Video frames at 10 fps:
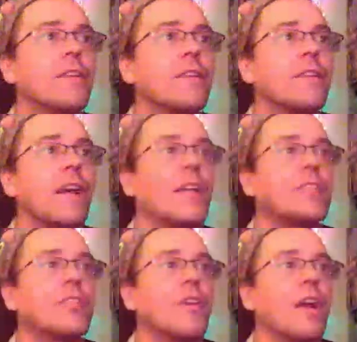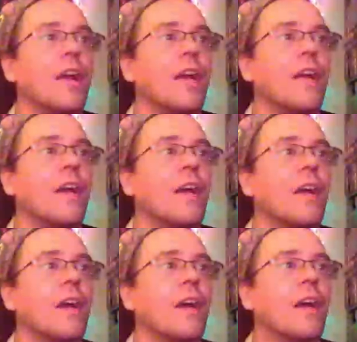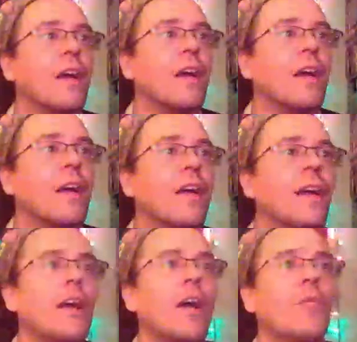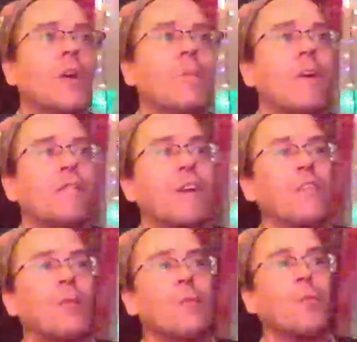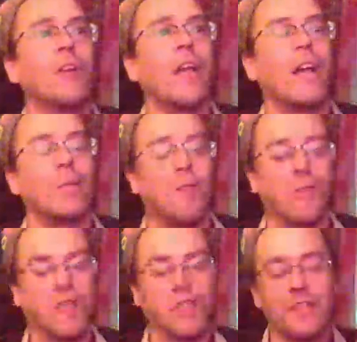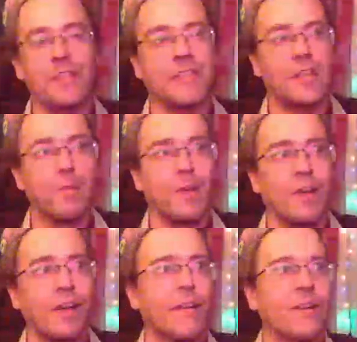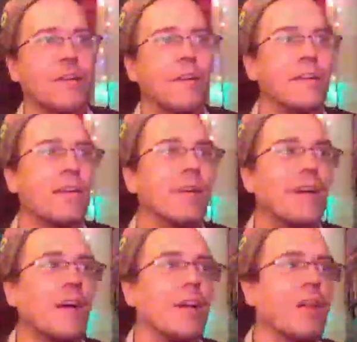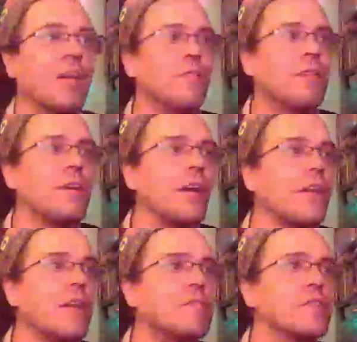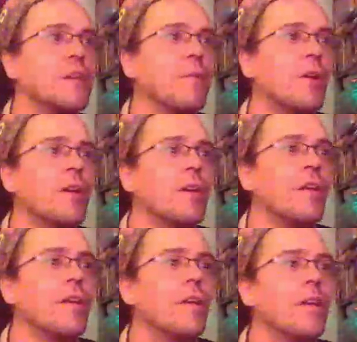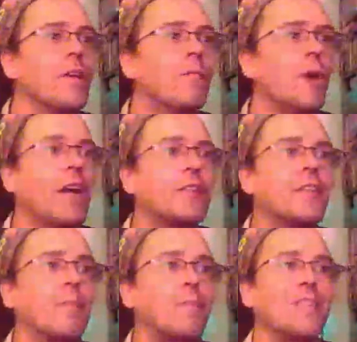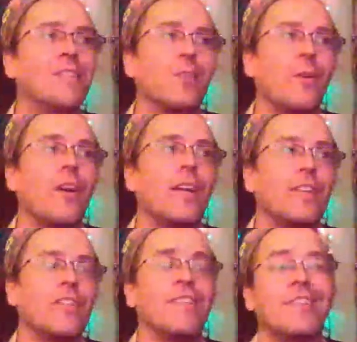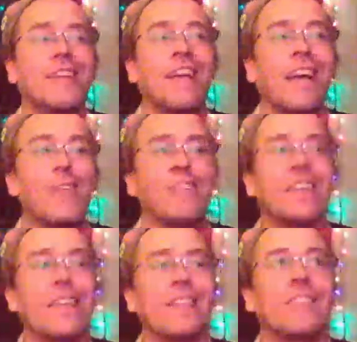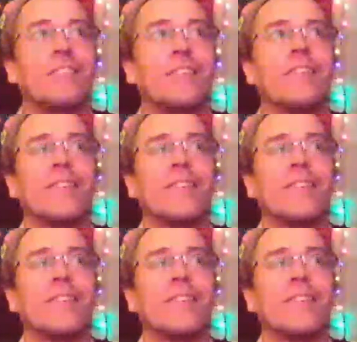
That's great. One of my favorite Woody Allen movies is Sleeper. I love Sleeper. Boxed up in storage. Yeah, see, that's